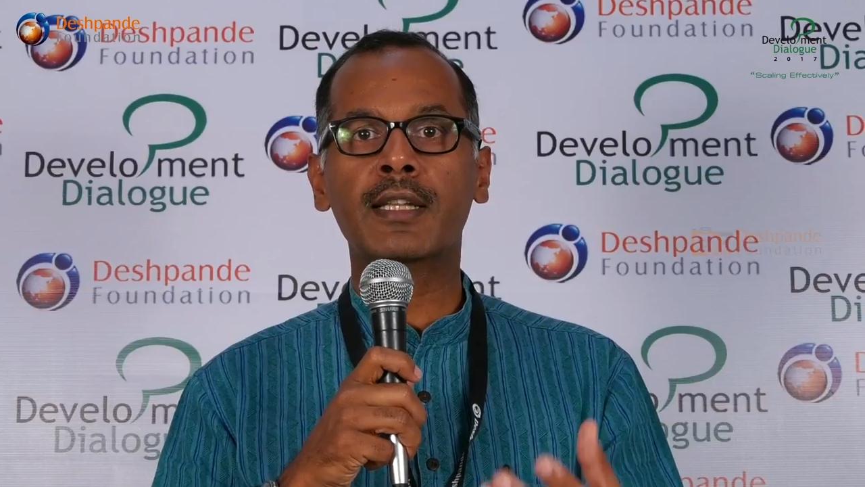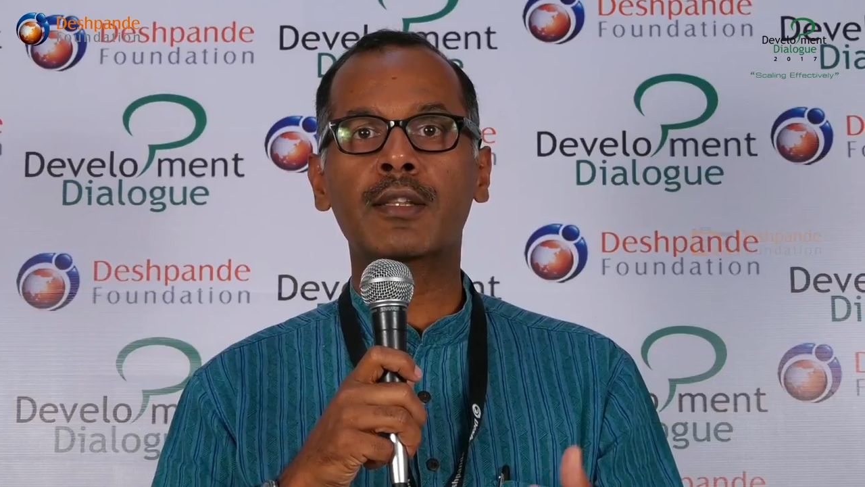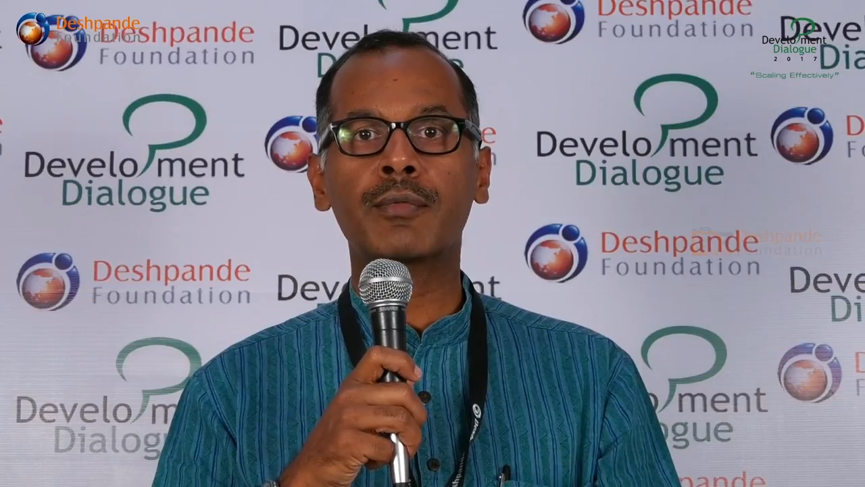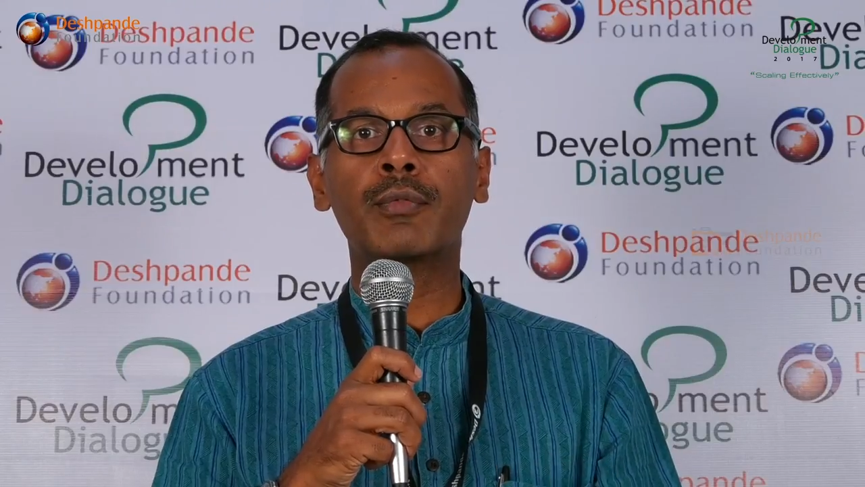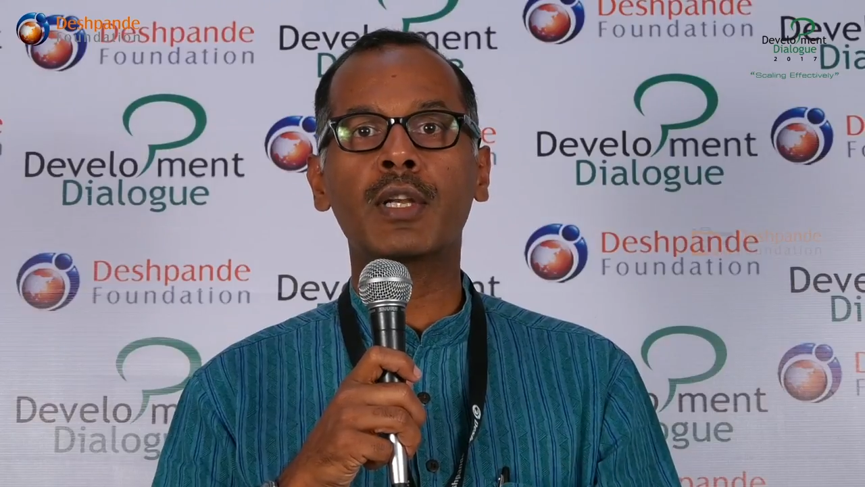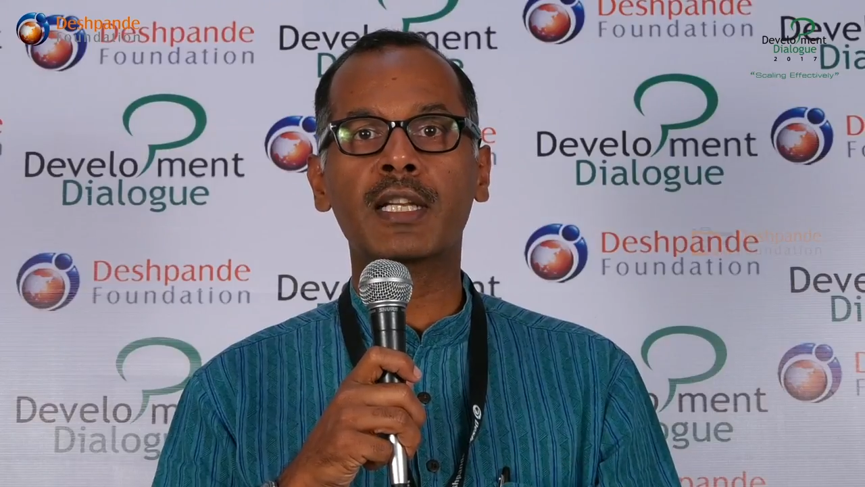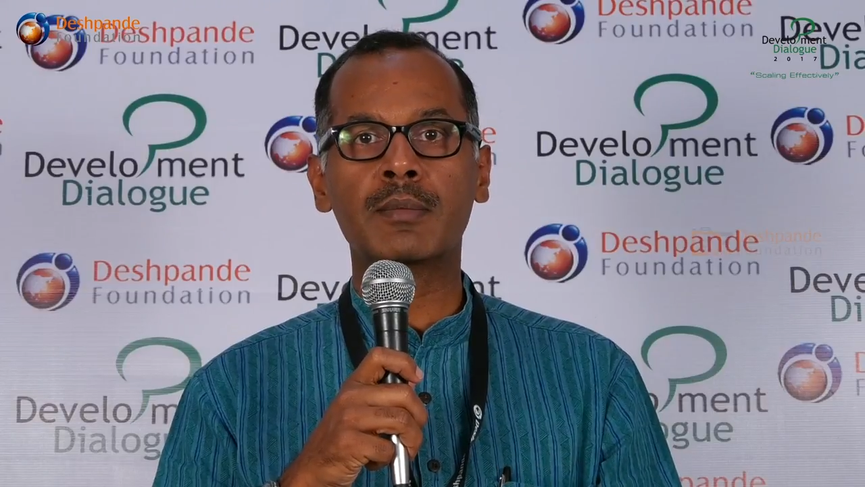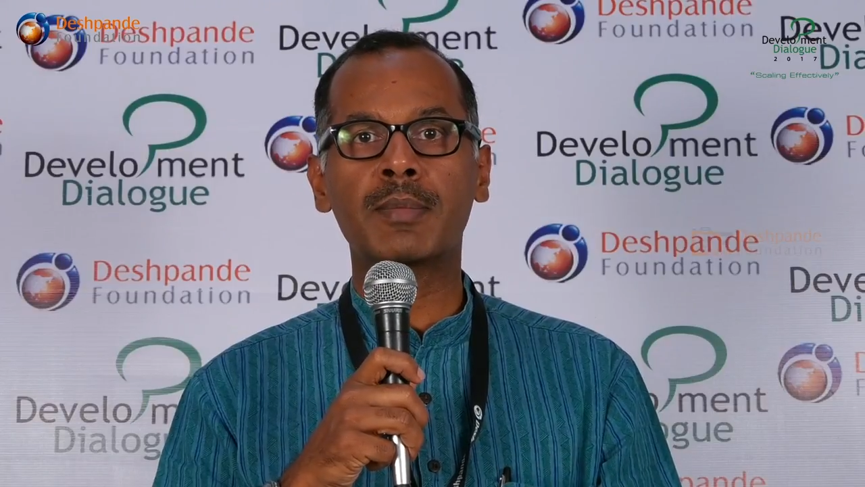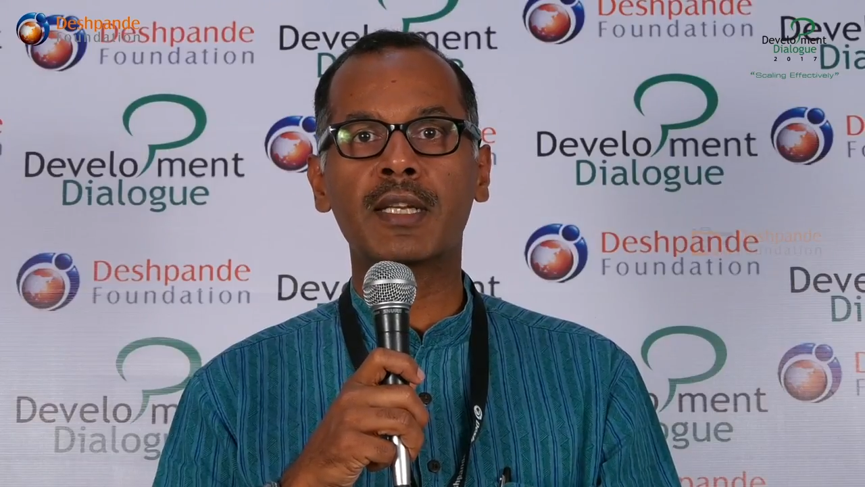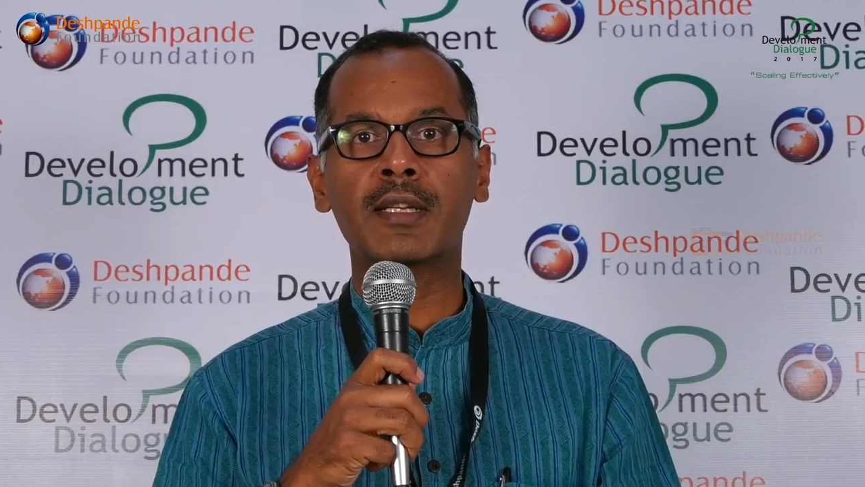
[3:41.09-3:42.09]
get the full
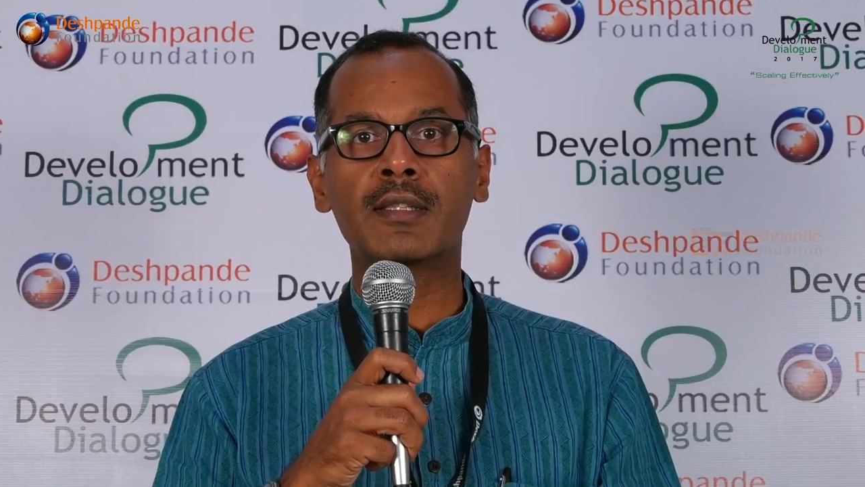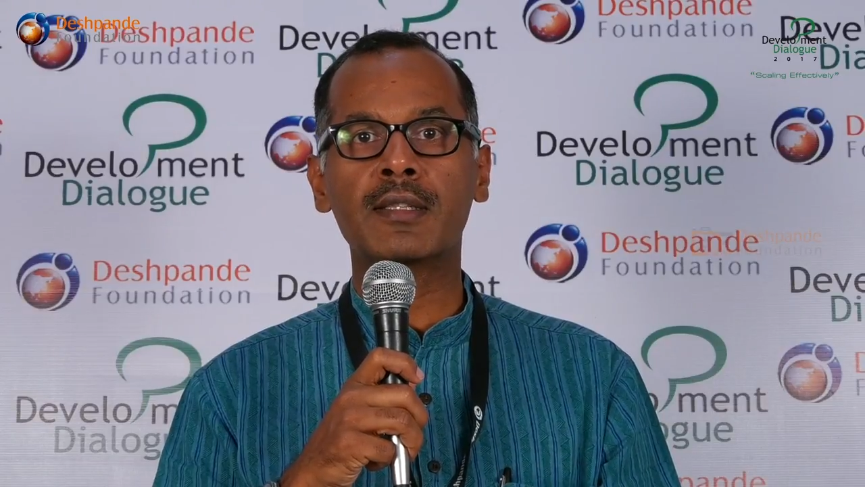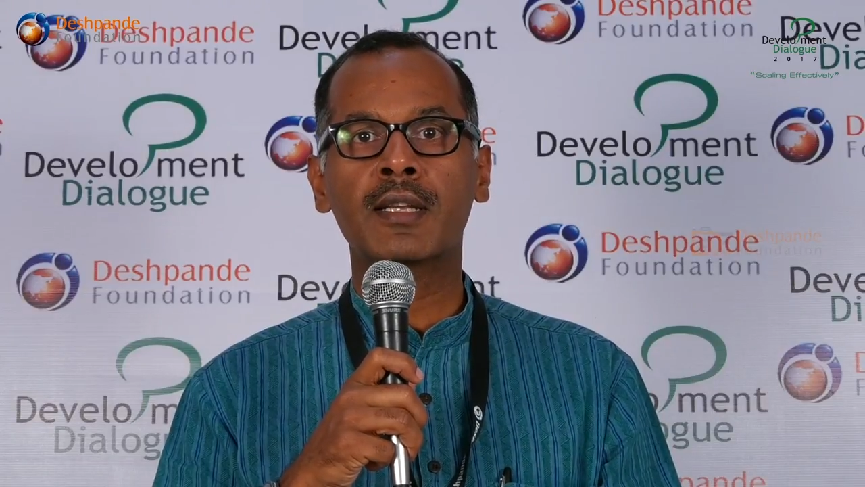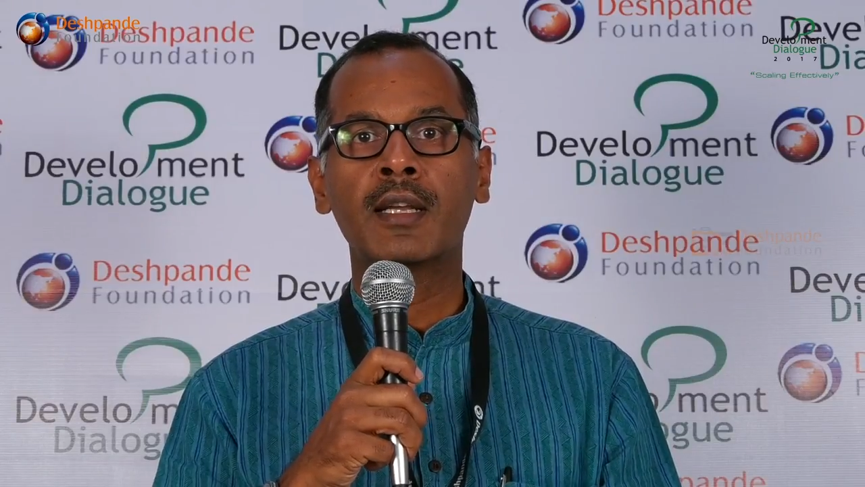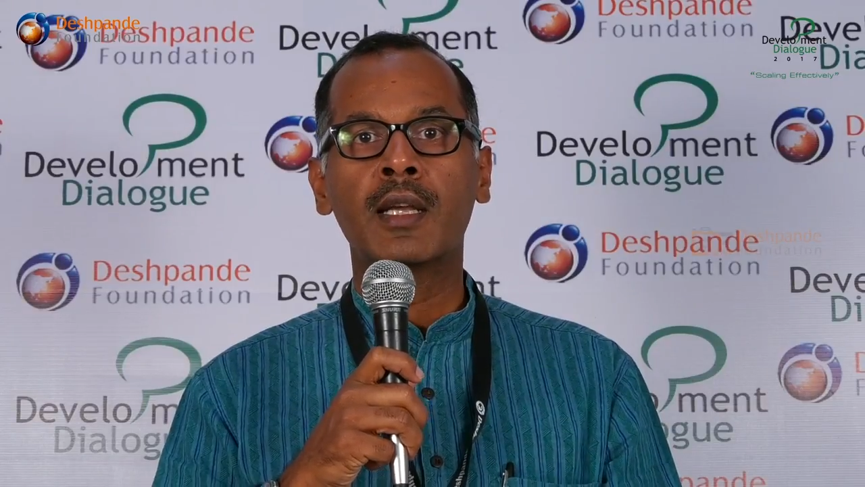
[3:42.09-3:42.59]
experience